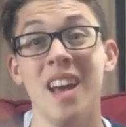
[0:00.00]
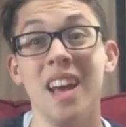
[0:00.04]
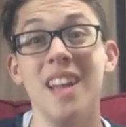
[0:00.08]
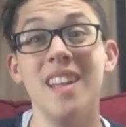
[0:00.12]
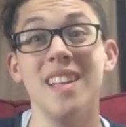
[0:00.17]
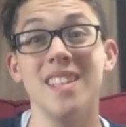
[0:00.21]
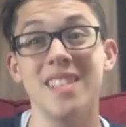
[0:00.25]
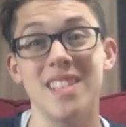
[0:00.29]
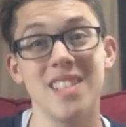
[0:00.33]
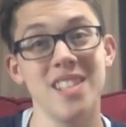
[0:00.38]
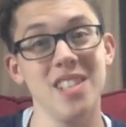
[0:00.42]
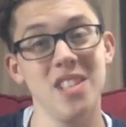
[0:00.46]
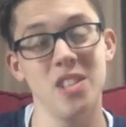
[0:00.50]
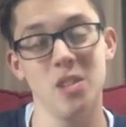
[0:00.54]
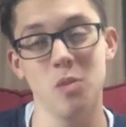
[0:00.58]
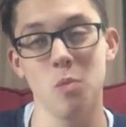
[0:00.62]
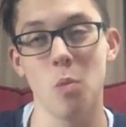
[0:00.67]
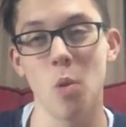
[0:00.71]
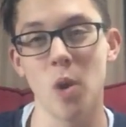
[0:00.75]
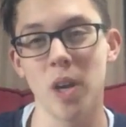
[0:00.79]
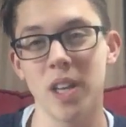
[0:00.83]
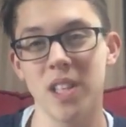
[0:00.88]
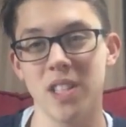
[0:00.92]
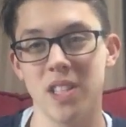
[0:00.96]
and then
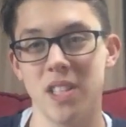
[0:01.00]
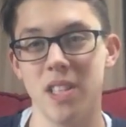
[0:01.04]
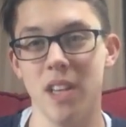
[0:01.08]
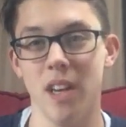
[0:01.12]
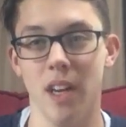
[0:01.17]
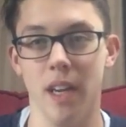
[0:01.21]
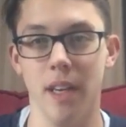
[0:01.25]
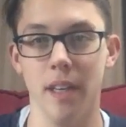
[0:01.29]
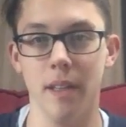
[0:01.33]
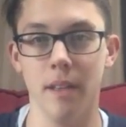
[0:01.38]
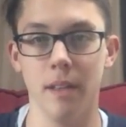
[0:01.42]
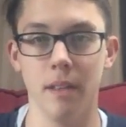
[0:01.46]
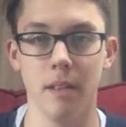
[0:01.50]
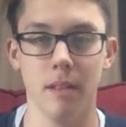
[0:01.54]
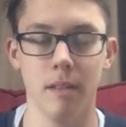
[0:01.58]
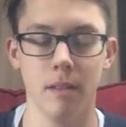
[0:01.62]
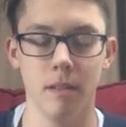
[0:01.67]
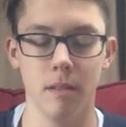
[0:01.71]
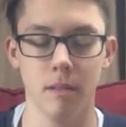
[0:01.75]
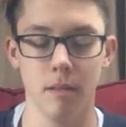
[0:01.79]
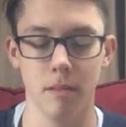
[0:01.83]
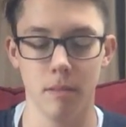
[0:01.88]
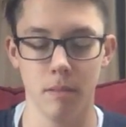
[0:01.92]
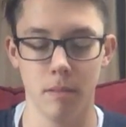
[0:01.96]
Season 1 is done,
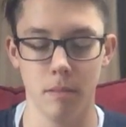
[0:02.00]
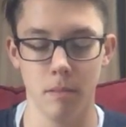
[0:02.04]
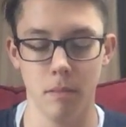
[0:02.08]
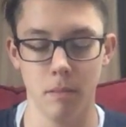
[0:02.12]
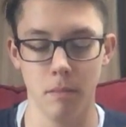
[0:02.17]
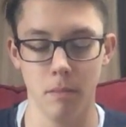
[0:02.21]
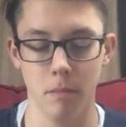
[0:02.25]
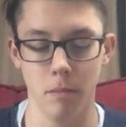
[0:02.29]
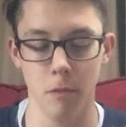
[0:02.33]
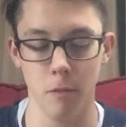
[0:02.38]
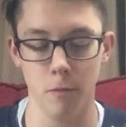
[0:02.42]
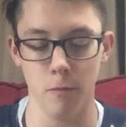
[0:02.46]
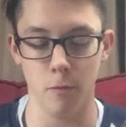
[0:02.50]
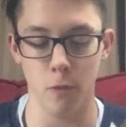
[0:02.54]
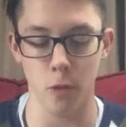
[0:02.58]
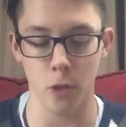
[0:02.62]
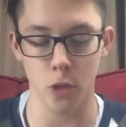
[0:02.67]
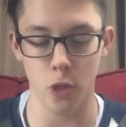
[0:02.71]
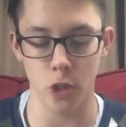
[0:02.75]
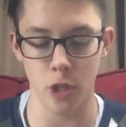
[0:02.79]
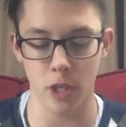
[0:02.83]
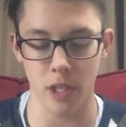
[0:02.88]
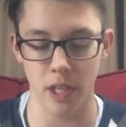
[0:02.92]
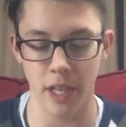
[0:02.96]

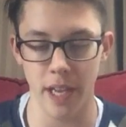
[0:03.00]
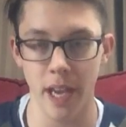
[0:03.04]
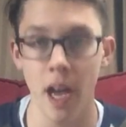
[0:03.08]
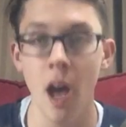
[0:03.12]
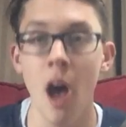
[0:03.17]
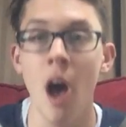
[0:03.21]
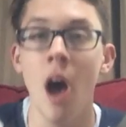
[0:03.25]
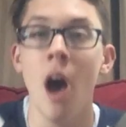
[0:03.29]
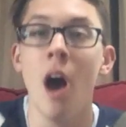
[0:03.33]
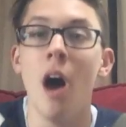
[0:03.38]
unfortunately.